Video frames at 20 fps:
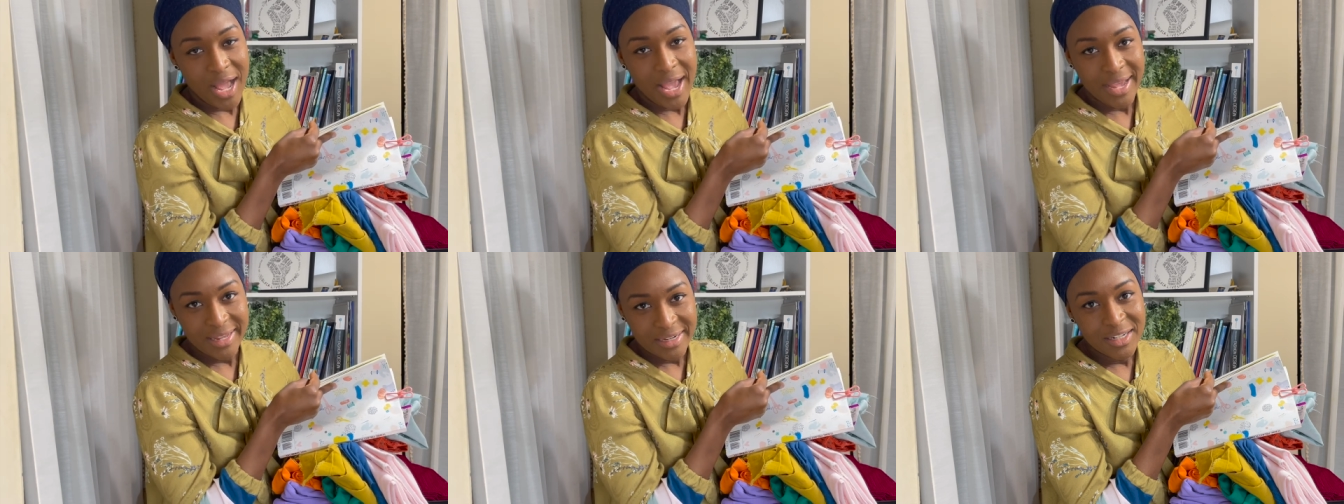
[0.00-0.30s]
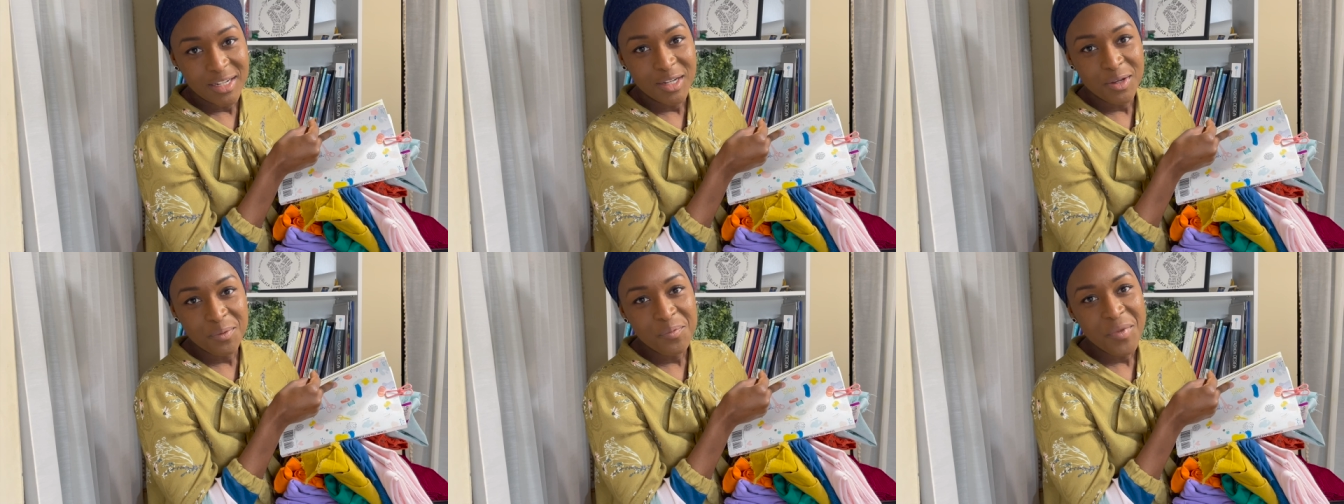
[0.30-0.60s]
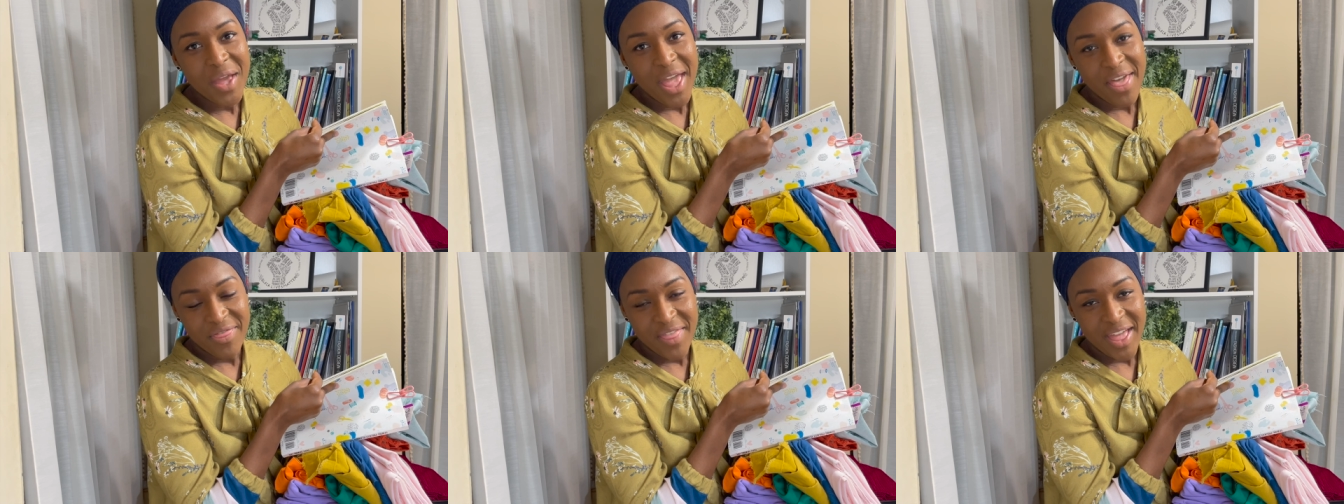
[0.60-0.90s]
item
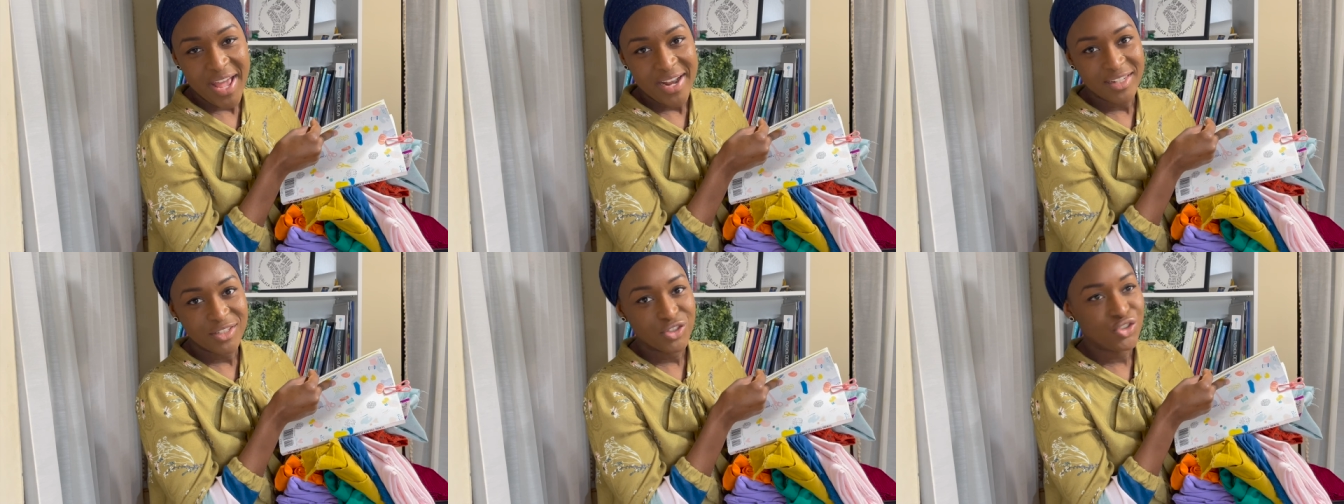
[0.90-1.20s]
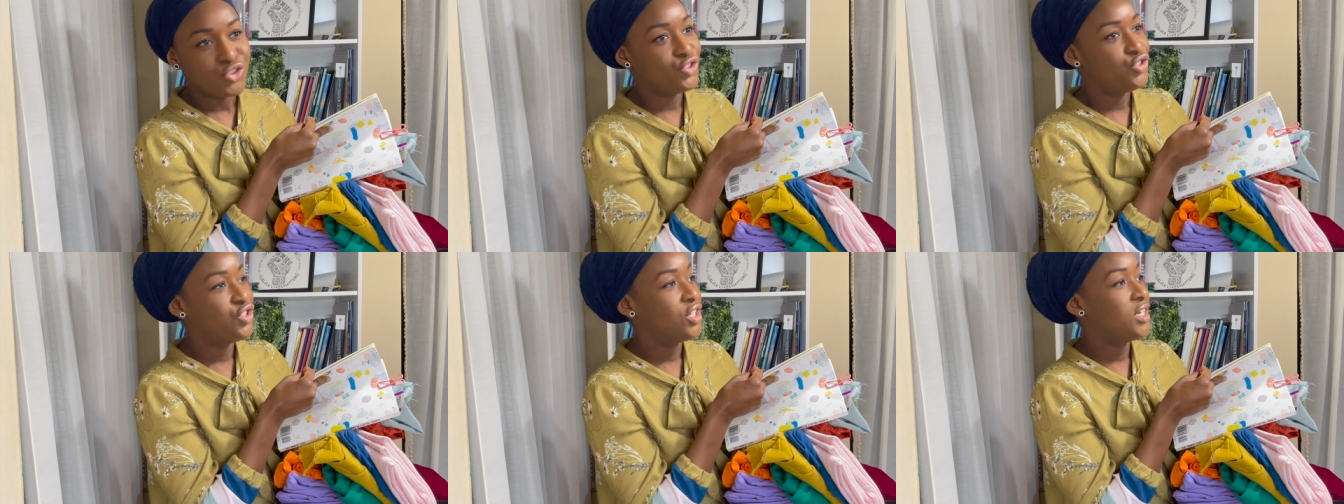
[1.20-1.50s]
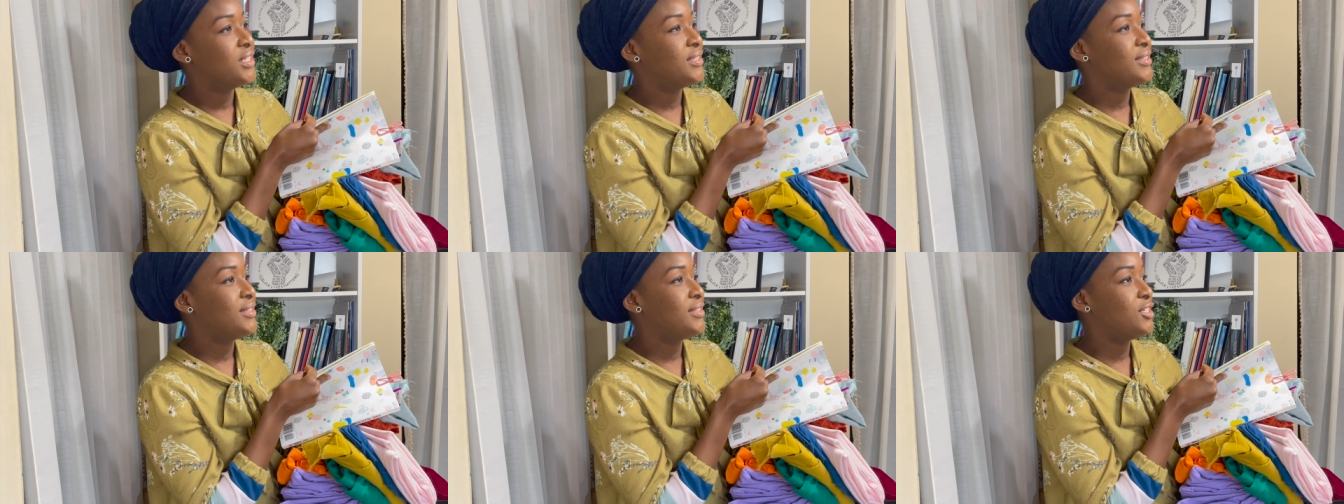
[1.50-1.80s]
and that it's
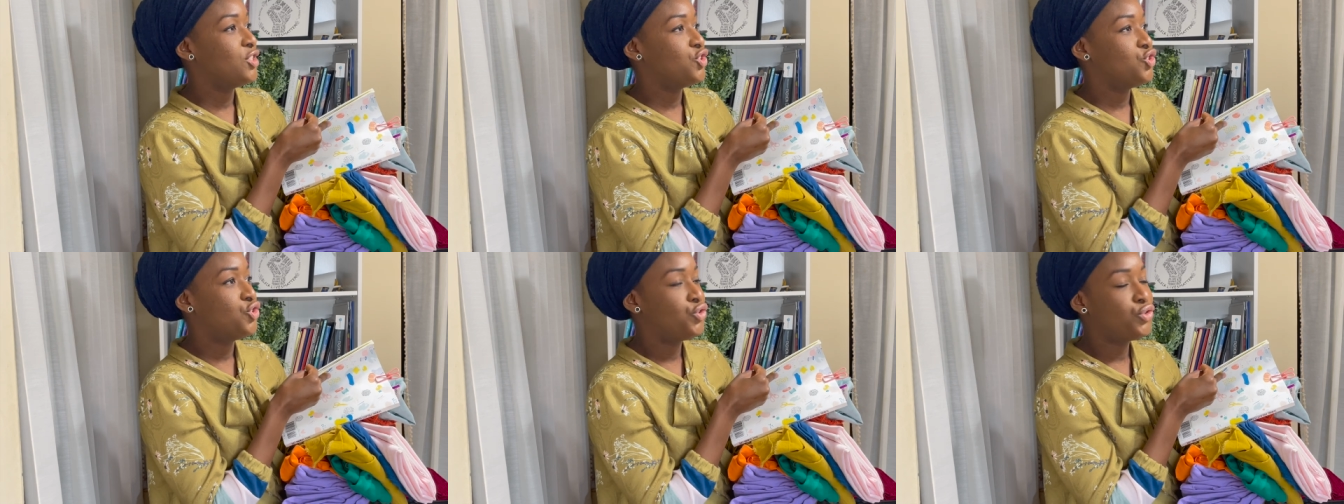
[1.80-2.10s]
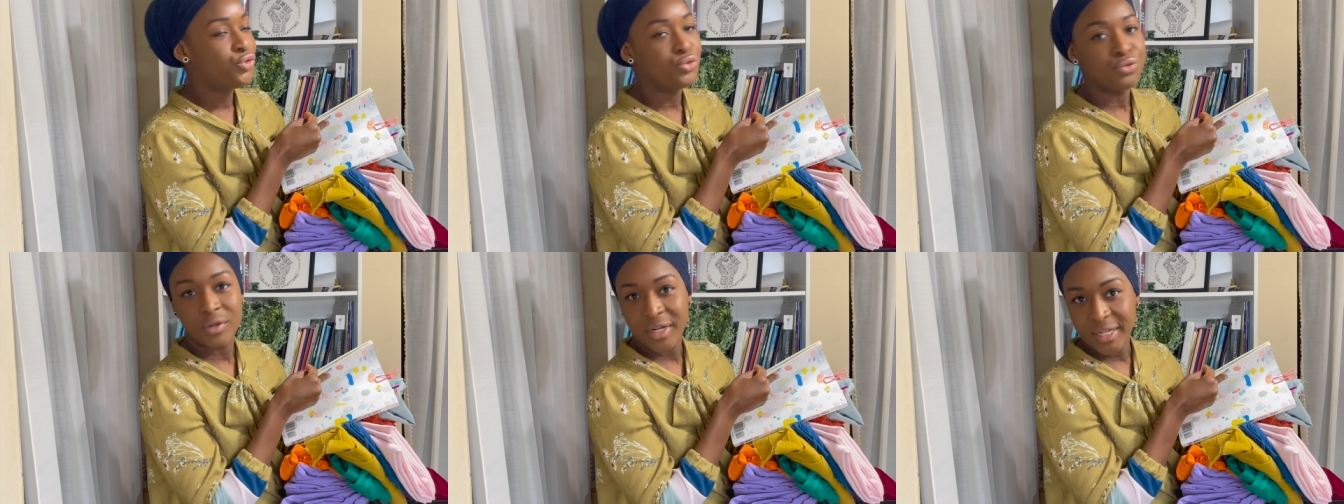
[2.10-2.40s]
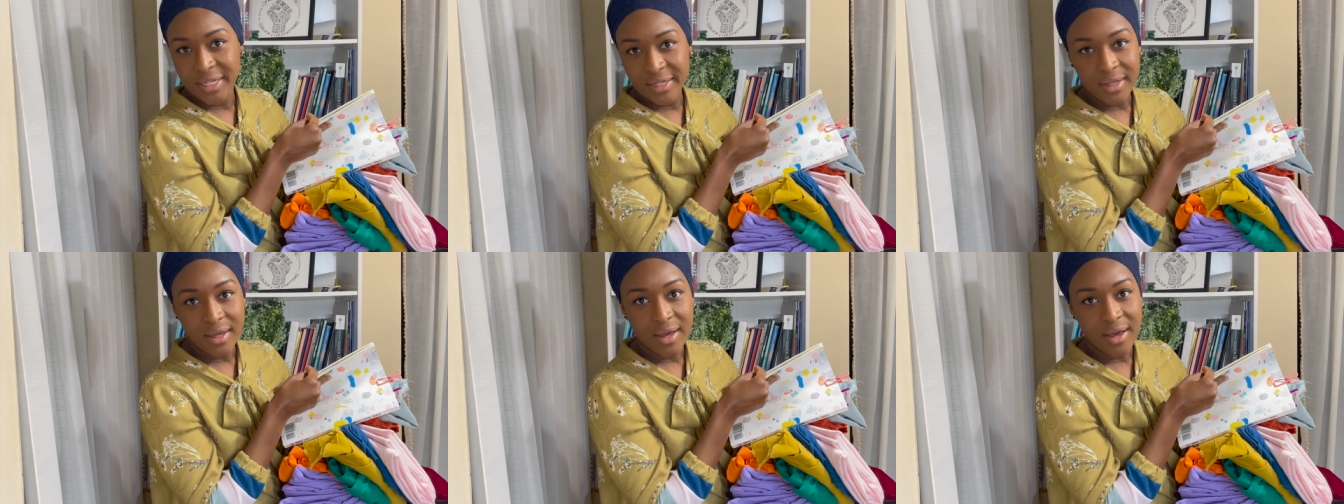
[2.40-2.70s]
just
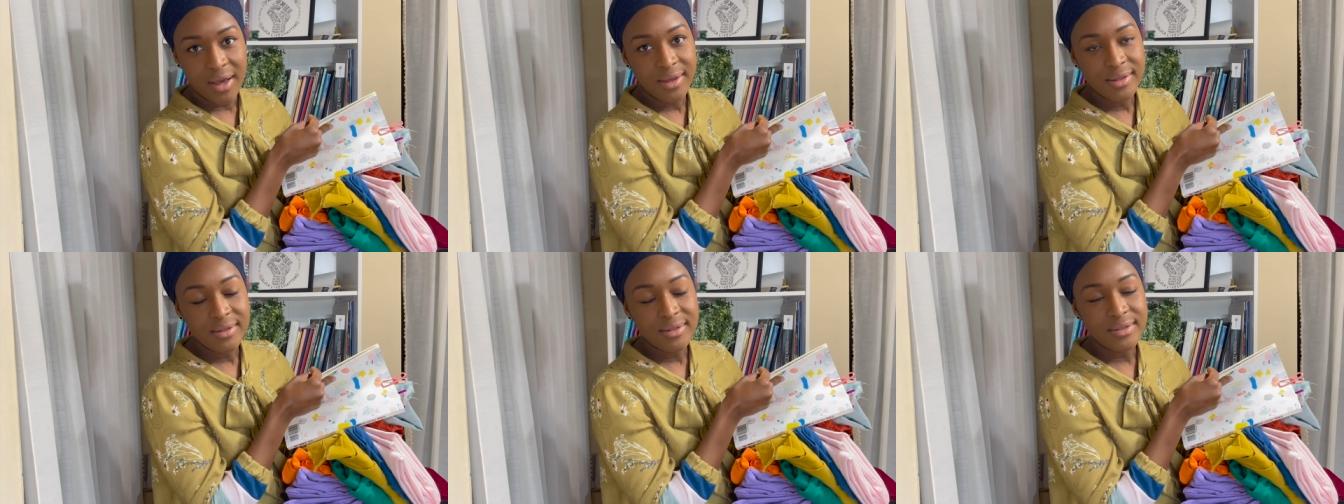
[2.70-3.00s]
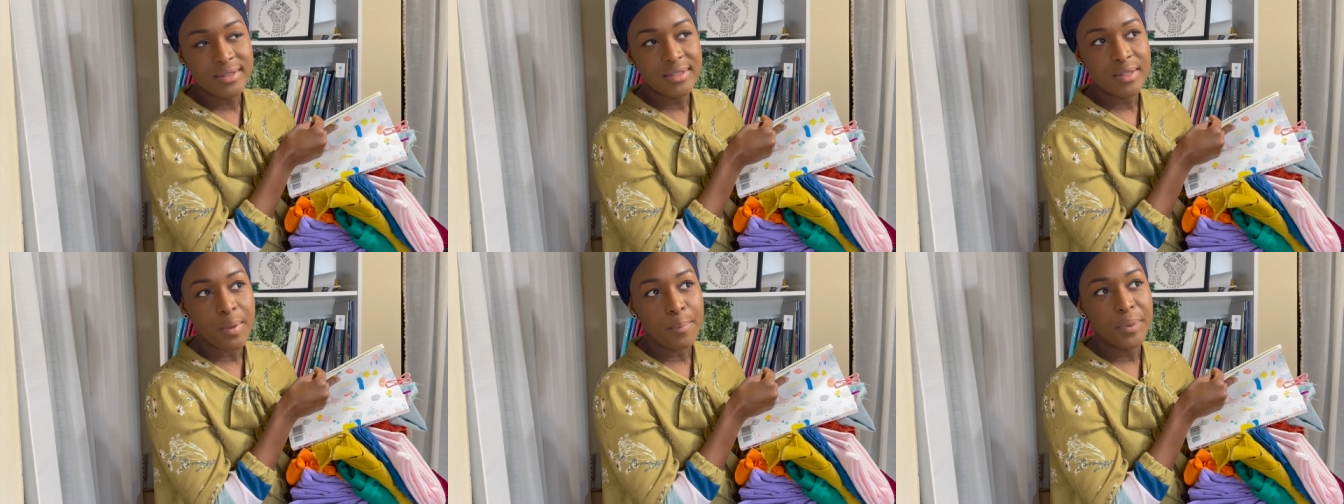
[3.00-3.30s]
straight cuts